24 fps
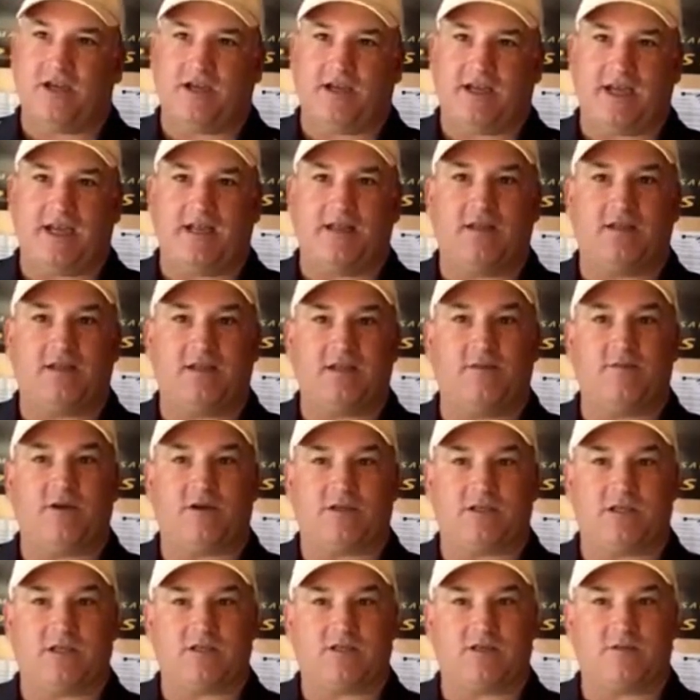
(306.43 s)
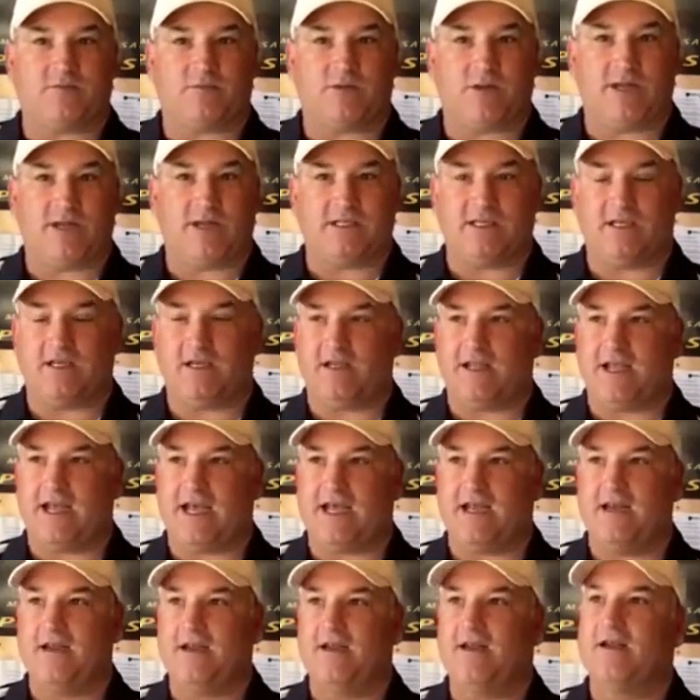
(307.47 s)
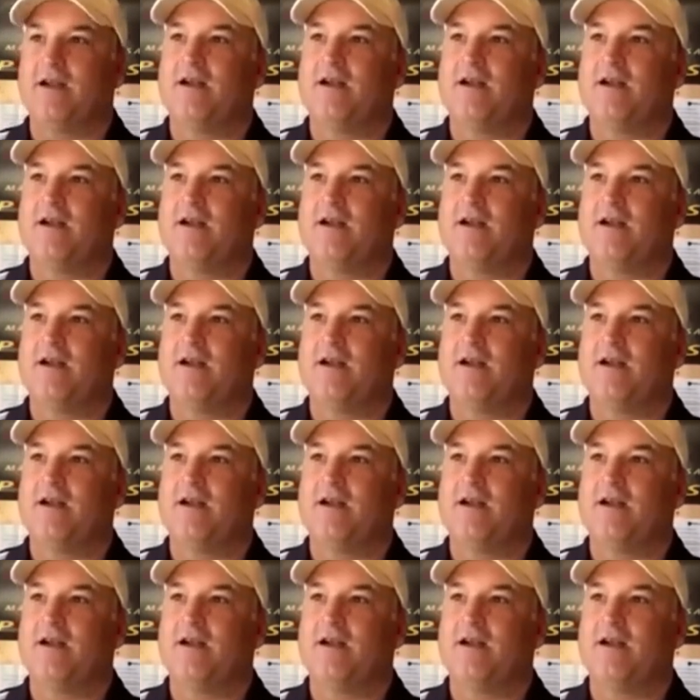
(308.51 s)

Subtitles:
Again, the T-bar system plays into that.